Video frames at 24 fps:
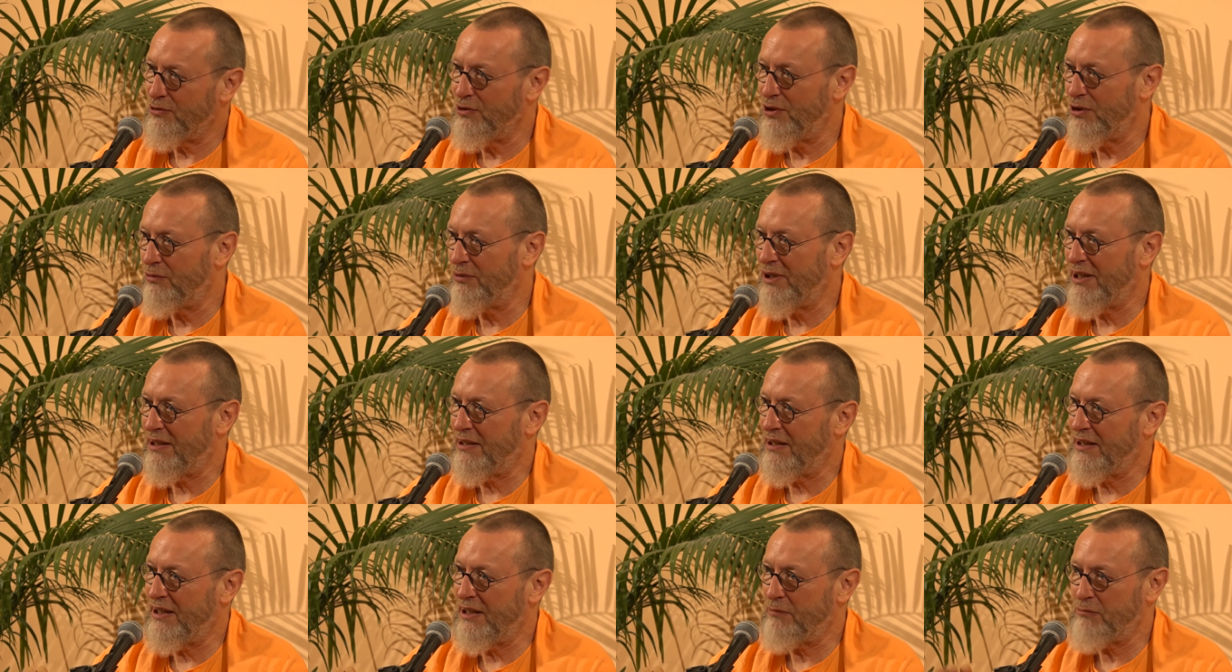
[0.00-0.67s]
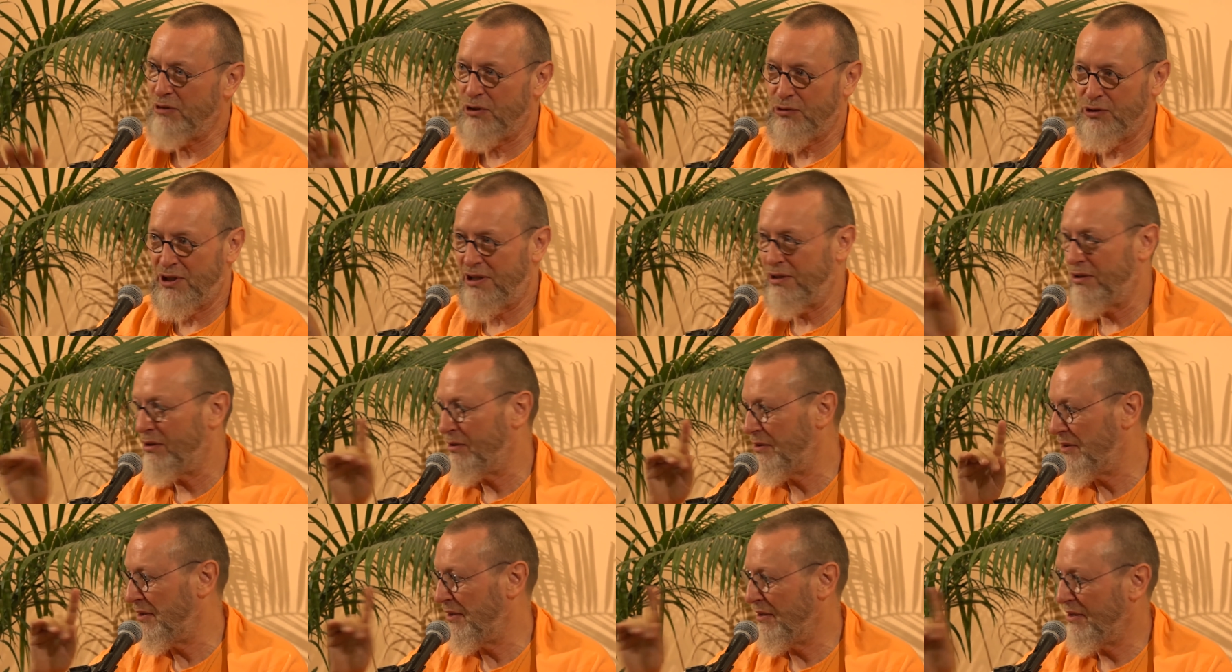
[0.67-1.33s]
full awakening, but you are
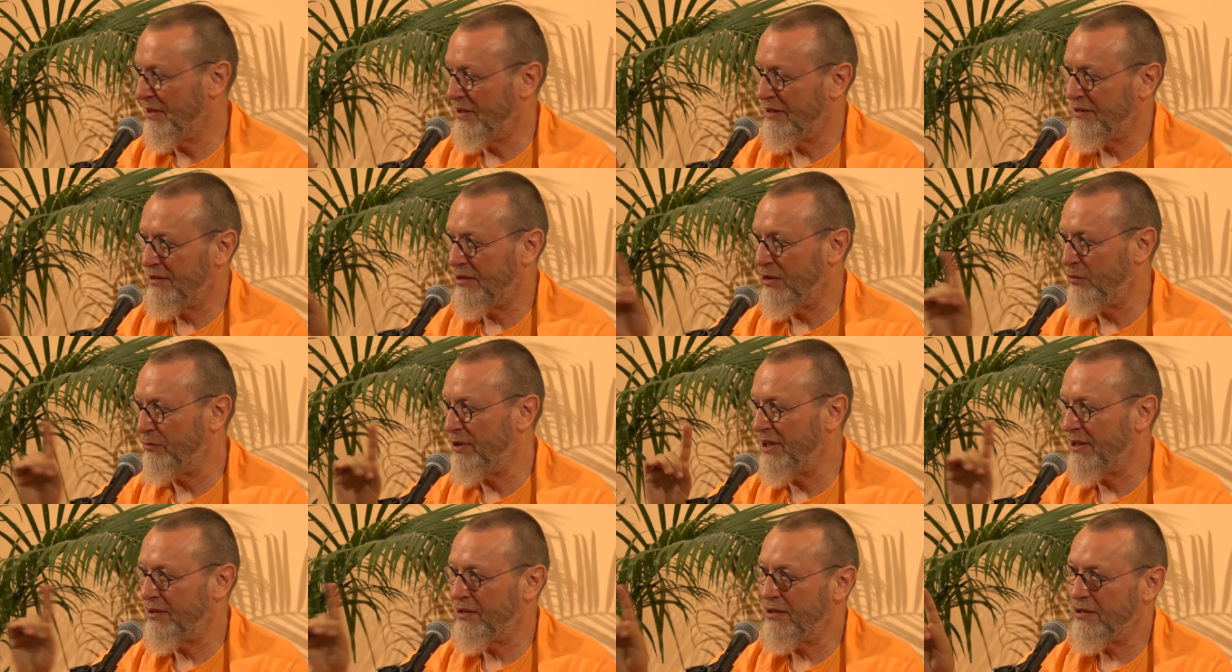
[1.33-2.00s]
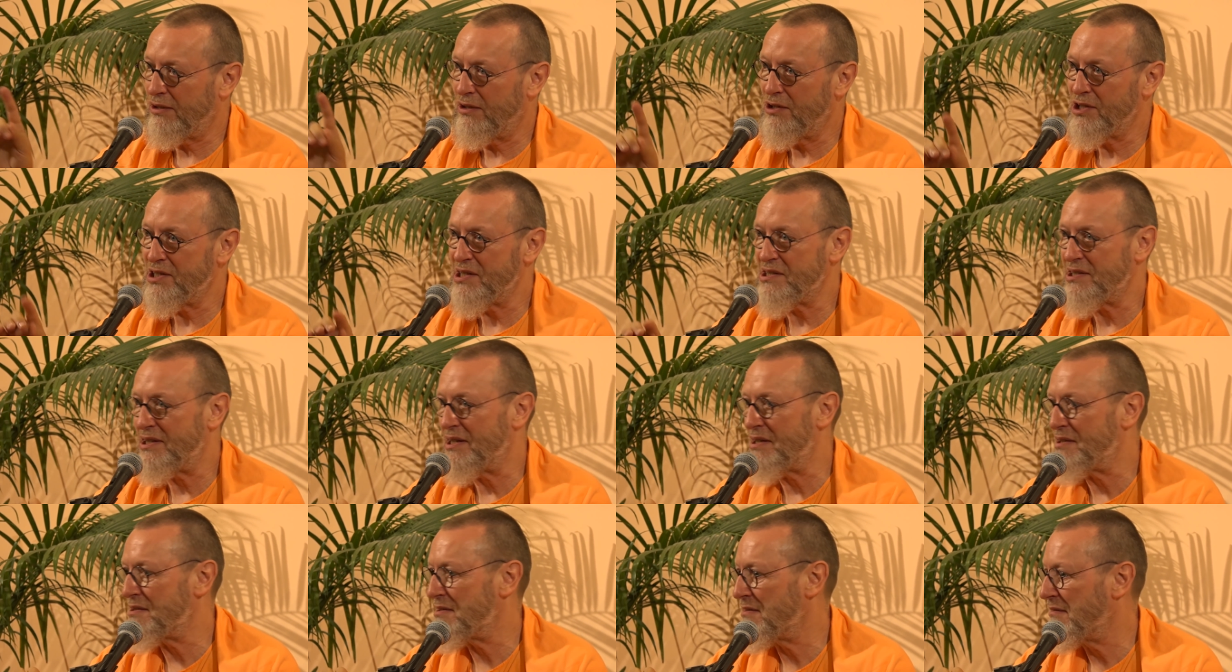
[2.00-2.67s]
not in the awakened
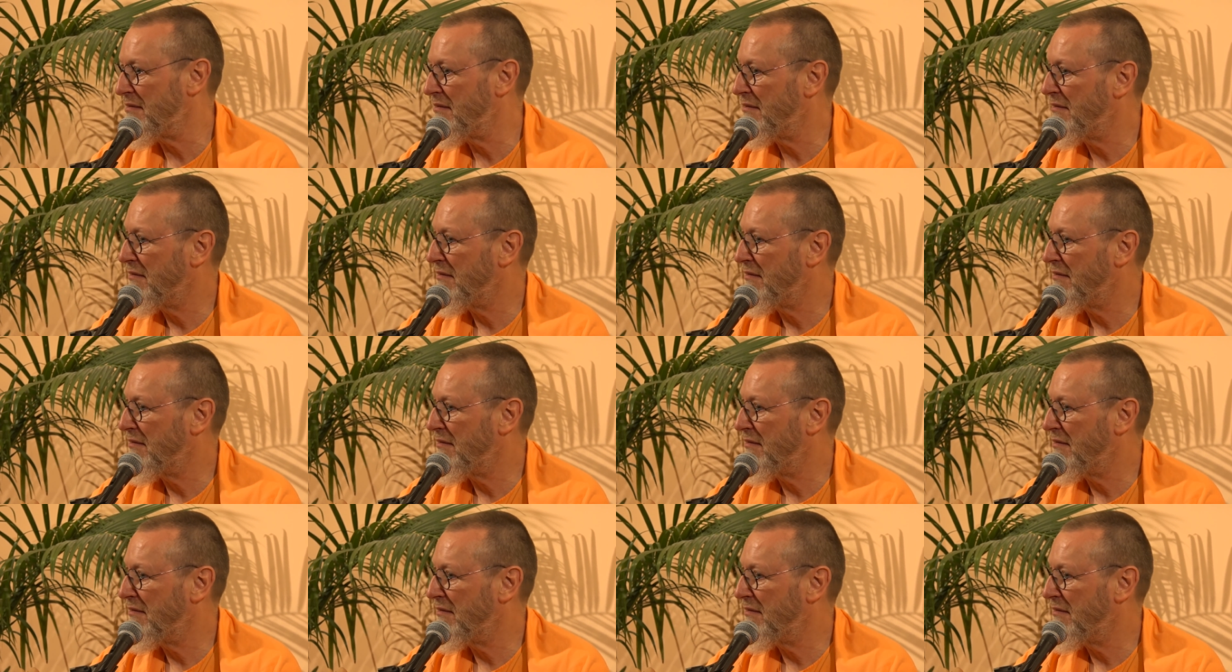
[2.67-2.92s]
consciousness.